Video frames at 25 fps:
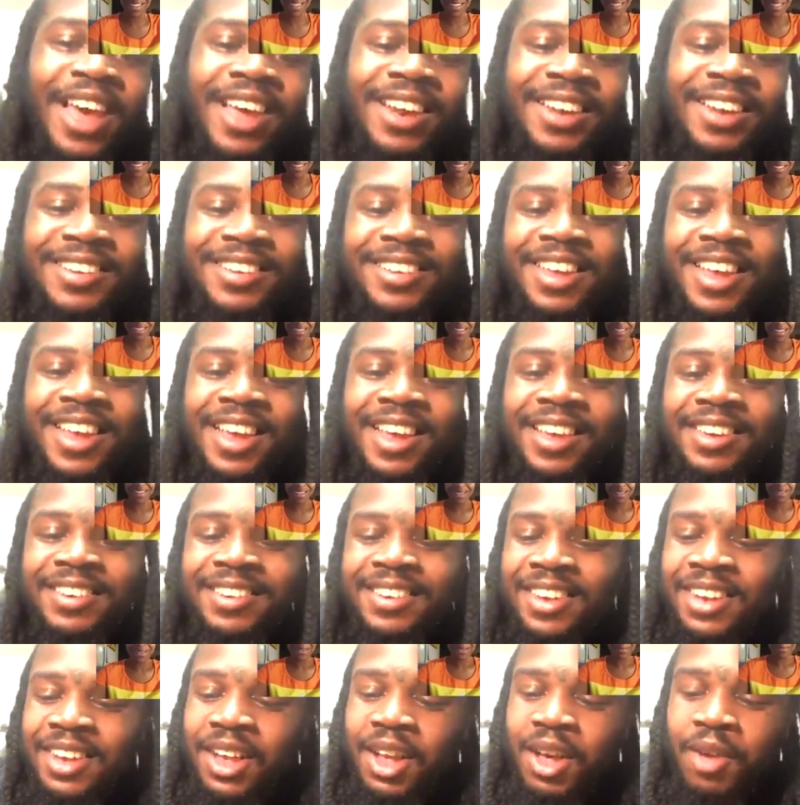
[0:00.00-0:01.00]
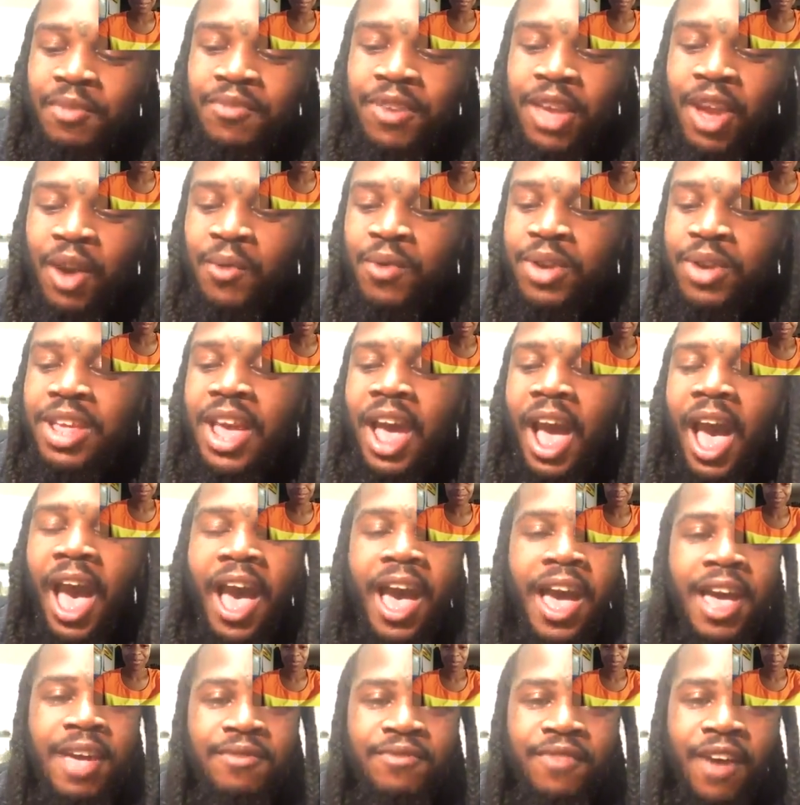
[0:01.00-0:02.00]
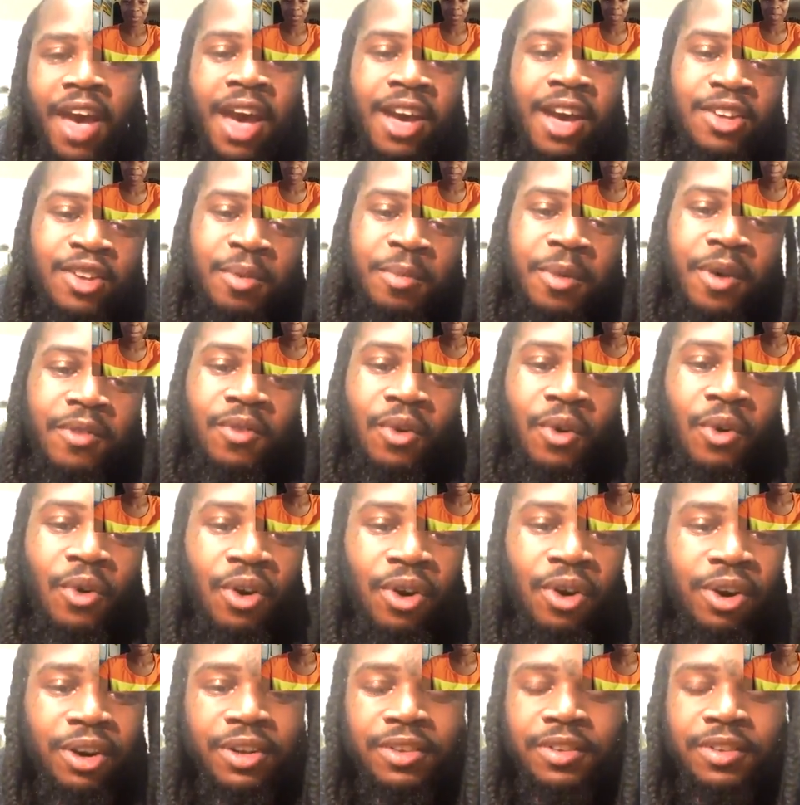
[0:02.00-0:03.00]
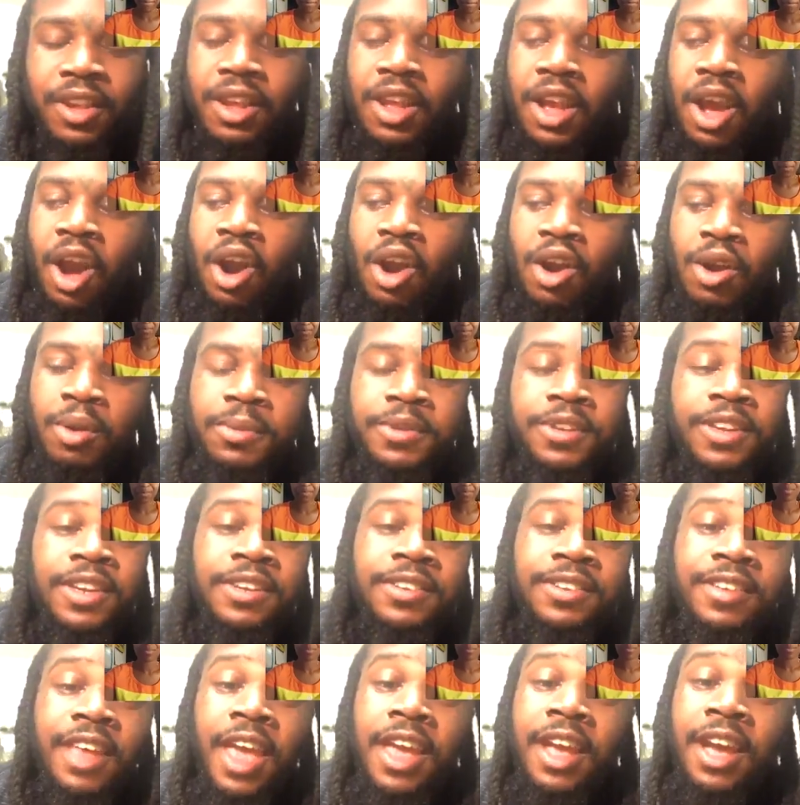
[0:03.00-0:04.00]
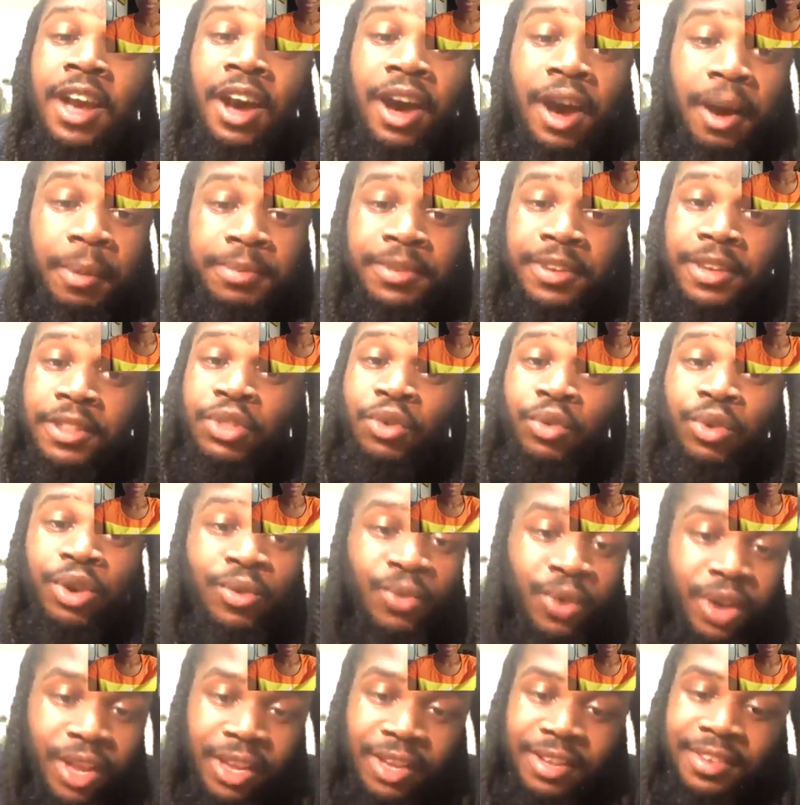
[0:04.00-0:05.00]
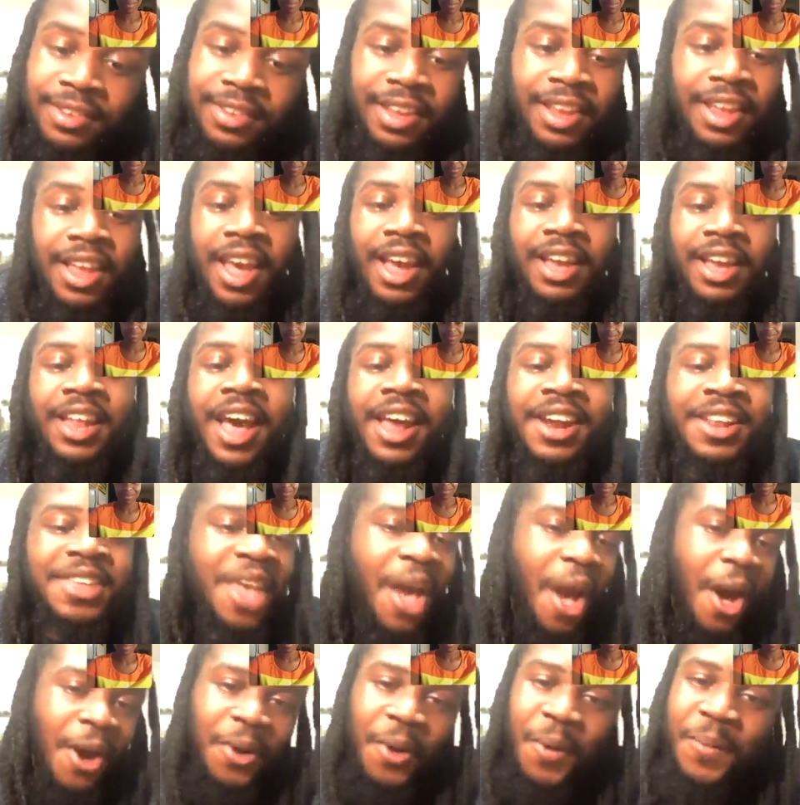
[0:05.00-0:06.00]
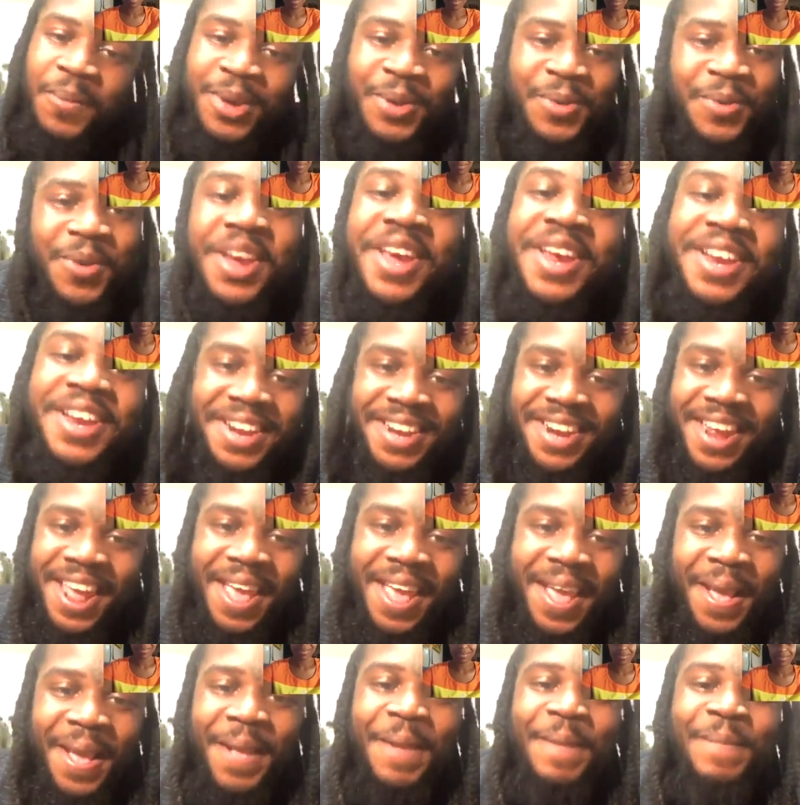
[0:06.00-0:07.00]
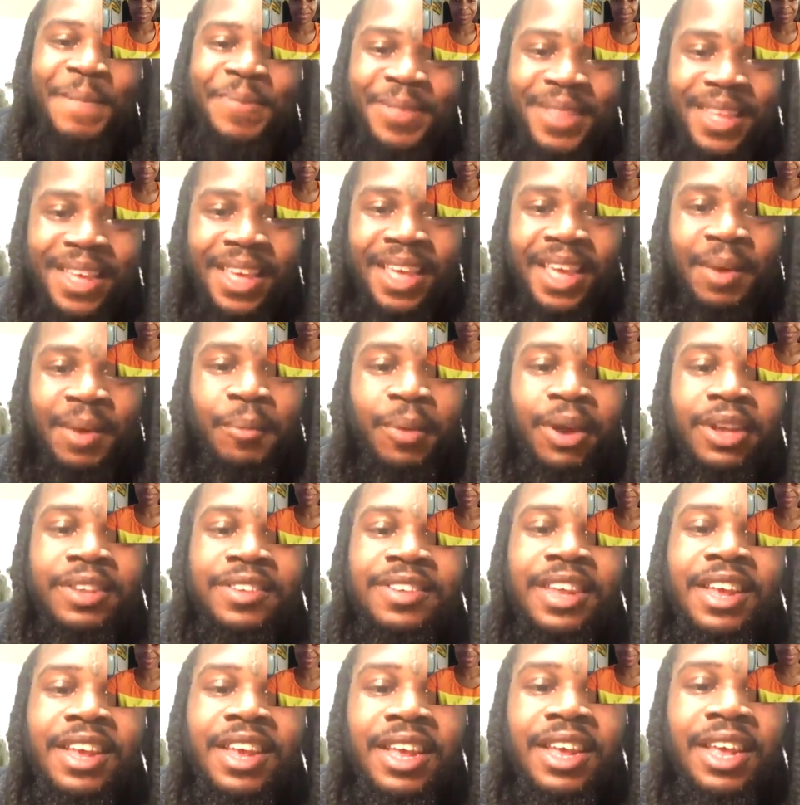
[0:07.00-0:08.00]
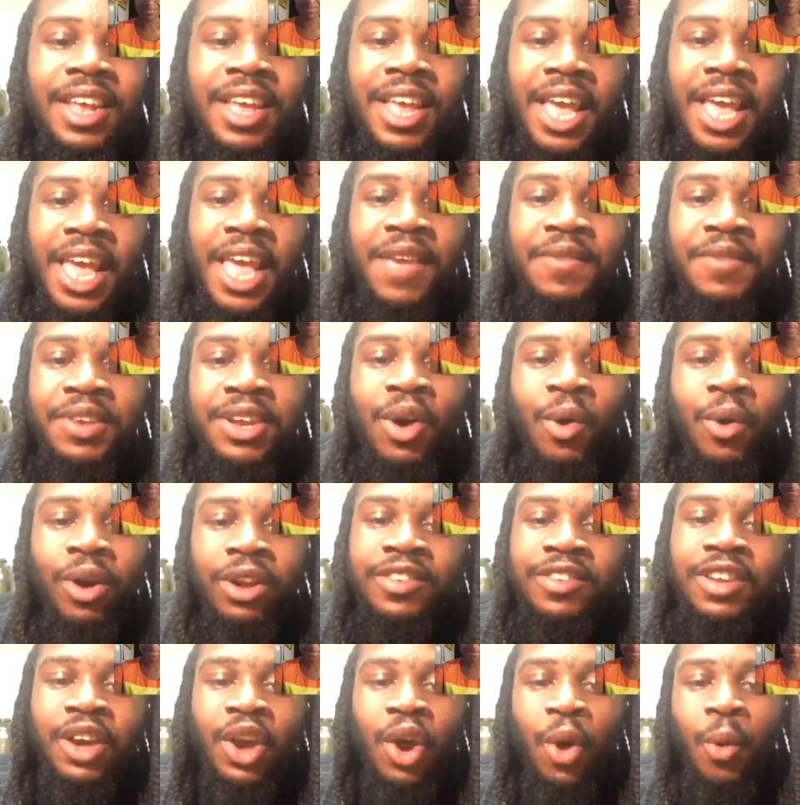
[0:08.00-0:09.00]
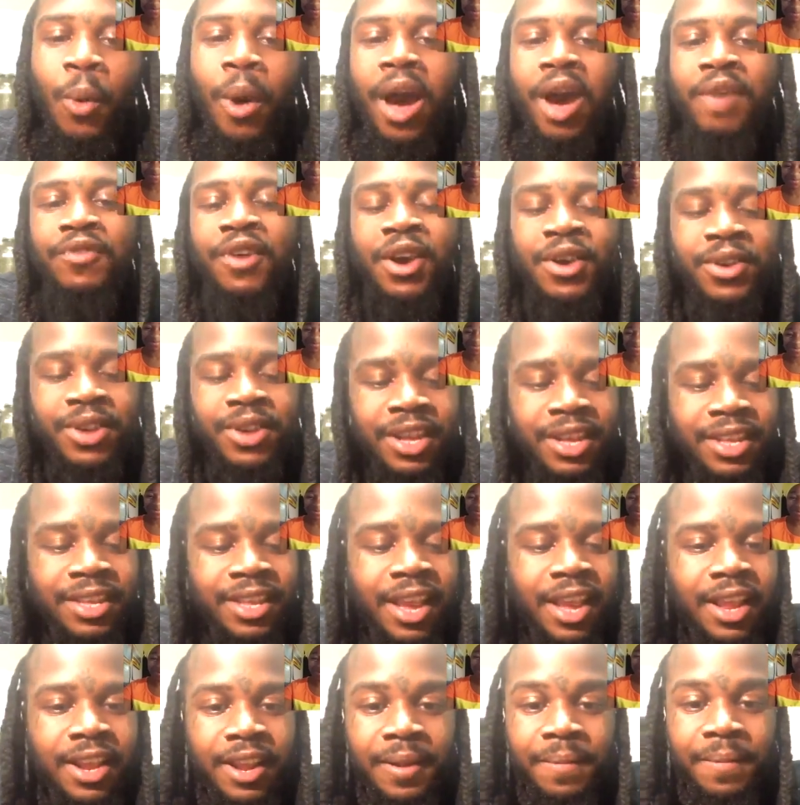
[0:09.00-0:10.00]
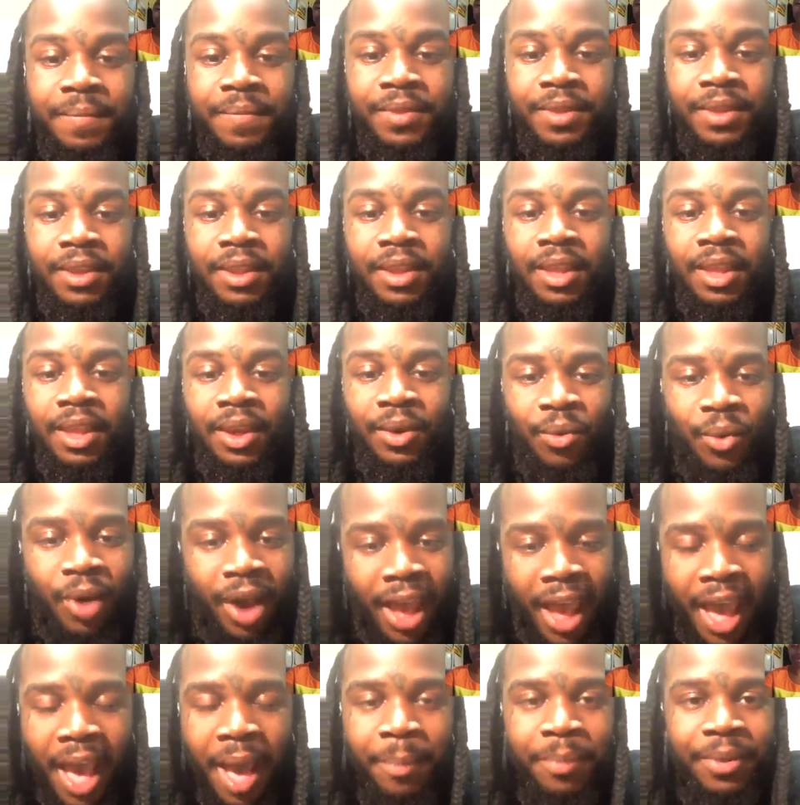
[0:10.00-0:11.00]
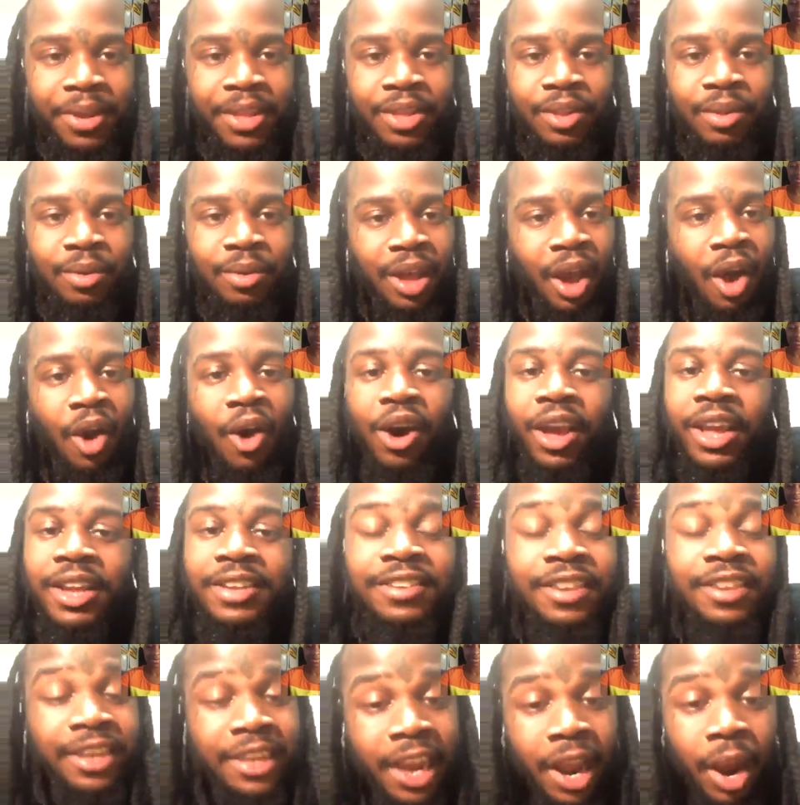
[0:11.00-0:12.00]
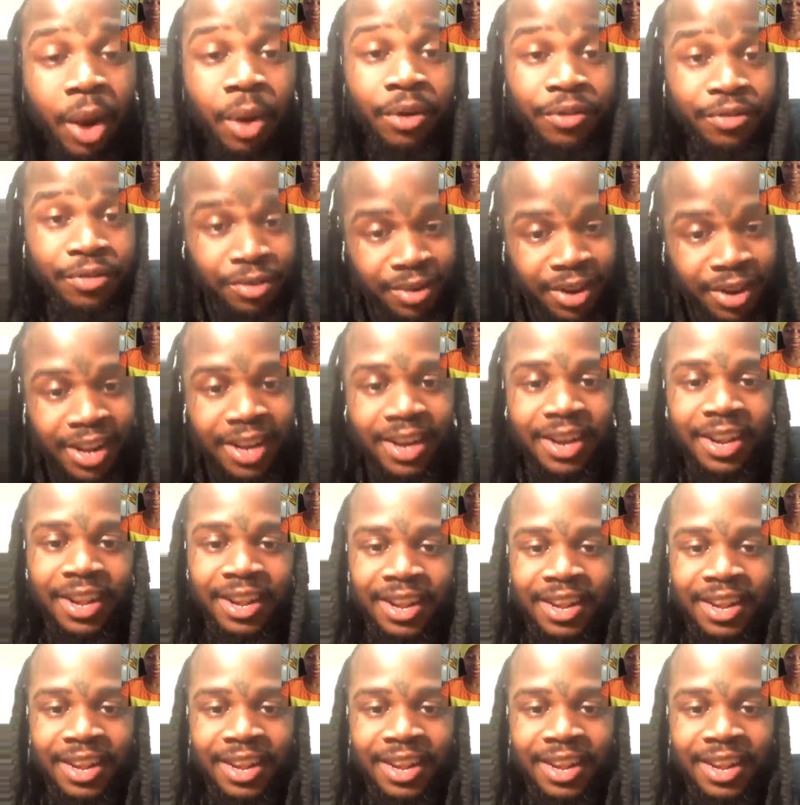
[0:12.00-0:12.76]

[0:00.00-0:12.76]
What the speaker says: it says very high volume of orders. Herbs can take up to 3 weeks. A lot of y'all don't be reading that. But see, even though it took a while for her to get it, what happened? It took care of you, didn't it?